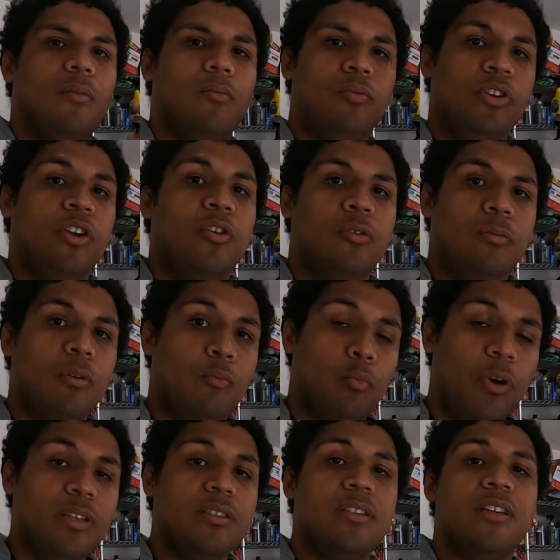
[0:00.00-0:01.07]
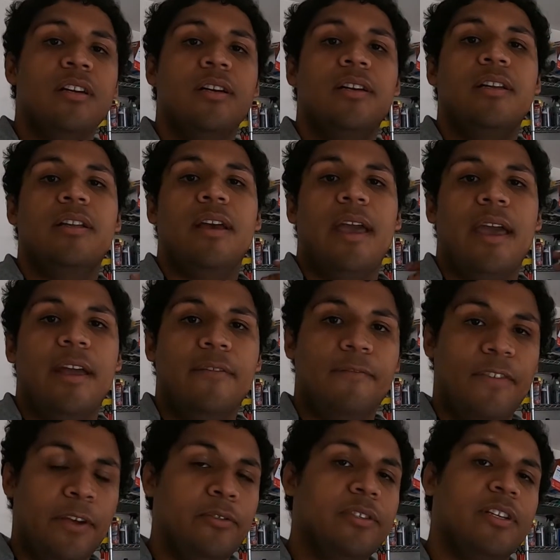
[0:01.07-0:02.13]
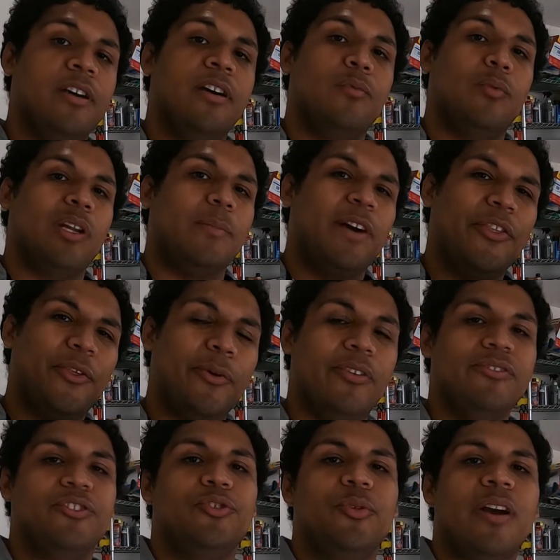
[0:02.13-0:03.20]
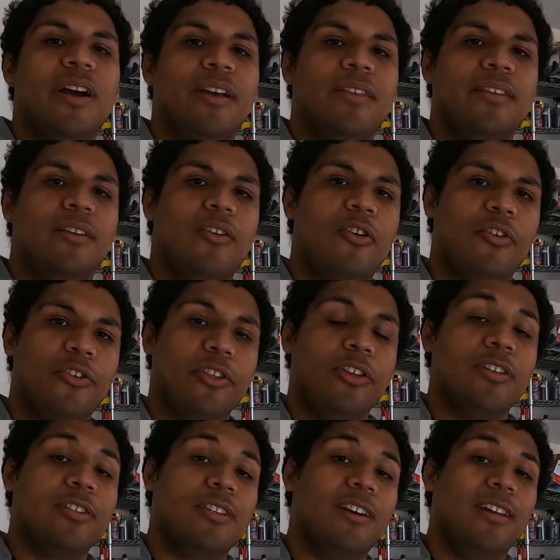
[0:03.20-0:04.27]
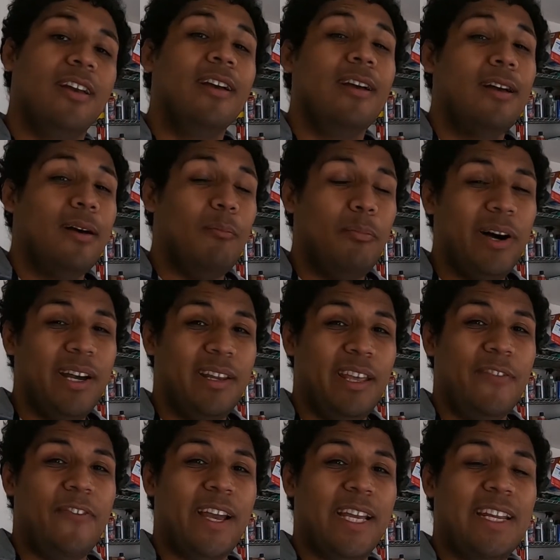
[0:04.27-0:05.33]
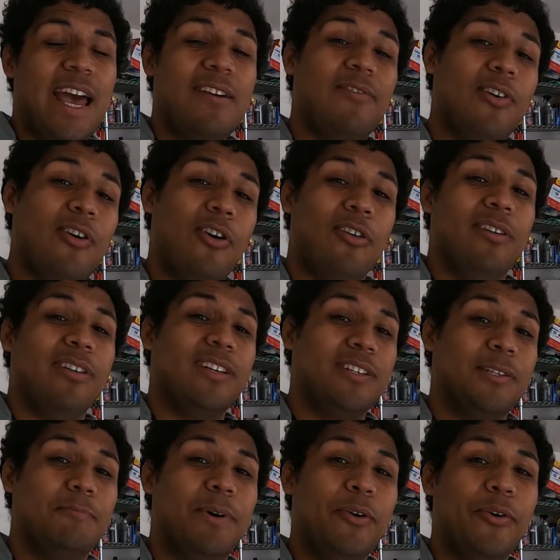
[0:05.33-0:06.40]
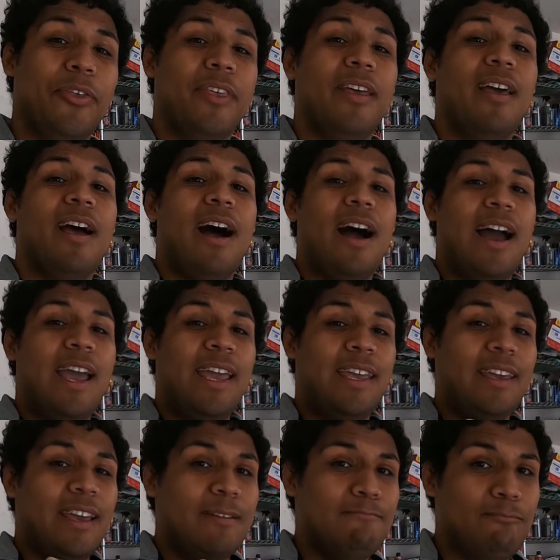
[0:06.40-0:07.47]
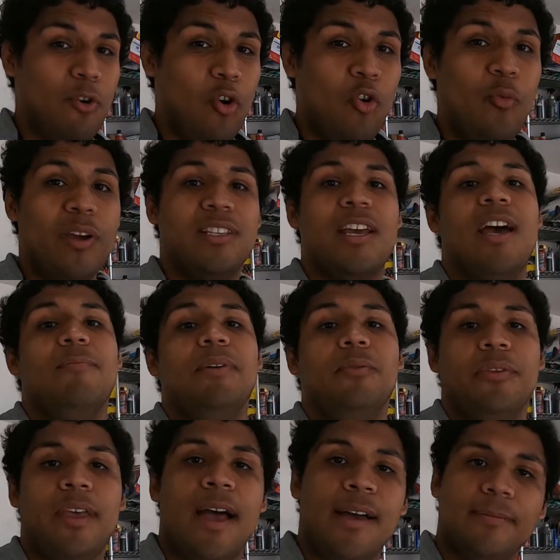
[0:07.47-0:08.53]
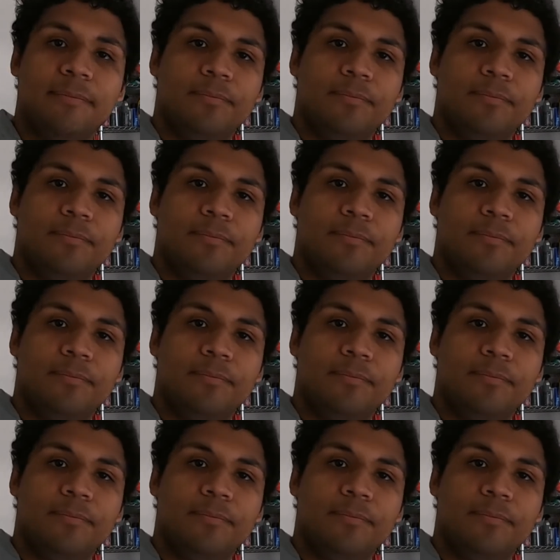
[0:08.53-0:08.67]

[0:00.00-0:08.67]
you know, runs good and feels good when I'm out there on the track than a car that looks good. But if I can have a car that does both, I am always happy with that.